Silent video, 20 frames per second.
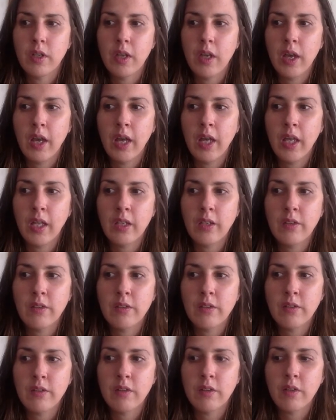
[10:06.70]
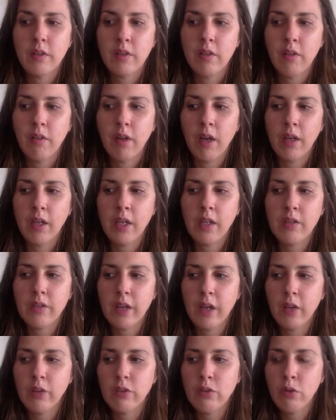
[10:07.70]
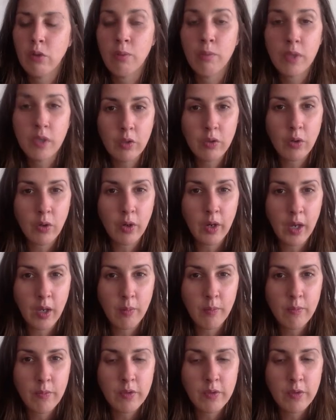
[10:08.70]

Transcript: And I get down to 1 milligram.